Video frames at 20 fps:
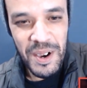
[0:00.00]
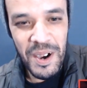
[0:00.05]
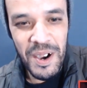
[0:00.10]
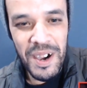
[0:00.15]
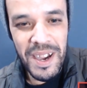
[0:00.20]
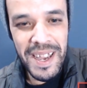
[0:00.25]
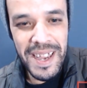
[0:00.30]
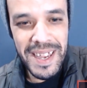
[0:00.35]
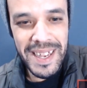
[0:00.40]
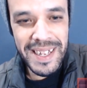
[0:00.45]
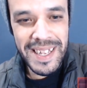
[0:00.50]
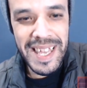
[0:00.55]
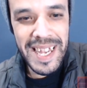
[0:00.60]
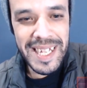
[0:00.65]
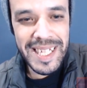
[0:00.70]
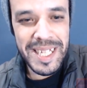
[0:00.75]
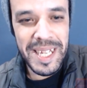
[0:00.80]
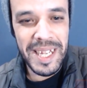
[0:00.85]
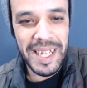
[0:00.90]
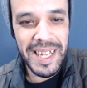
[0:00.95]
Hey,
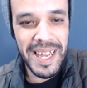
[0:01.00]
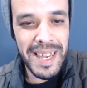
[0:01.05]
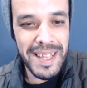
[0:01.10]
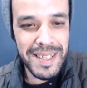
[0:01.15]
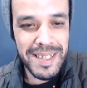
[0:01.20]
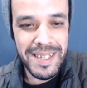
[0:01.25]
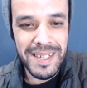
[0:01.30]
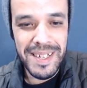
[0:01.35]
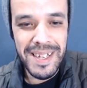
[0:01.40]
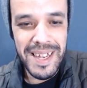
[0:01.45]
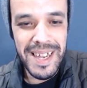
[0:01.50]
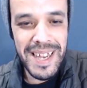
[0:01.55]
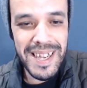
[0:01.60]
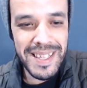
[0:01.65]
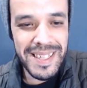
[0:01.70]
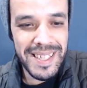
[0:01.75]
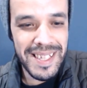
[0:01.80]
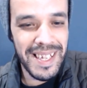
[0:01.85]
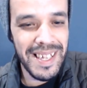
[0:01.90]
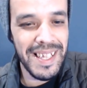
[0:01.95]
hit, hit,
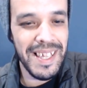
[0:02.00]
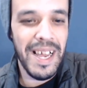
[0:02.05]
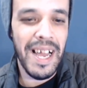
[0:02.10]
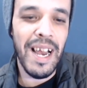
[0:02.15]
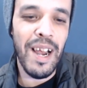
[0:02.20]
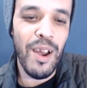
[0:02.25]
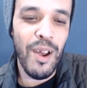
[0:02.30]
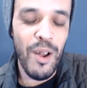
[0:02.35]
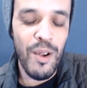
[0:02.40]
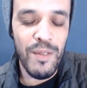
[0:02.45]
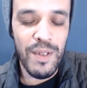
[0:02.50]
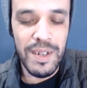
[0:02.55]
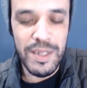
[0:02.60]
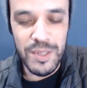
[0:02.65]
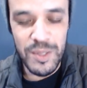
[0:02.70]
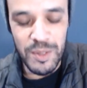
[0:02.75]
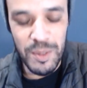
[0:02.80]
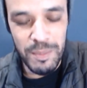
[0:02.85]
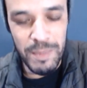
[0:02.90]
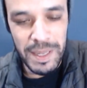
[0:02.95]
hit, hit. I love her
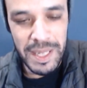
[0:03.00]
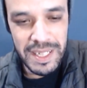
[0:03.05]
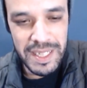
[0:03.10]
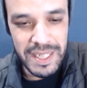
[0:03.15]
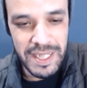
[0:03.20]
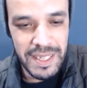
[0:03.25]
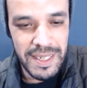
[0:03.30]
so much.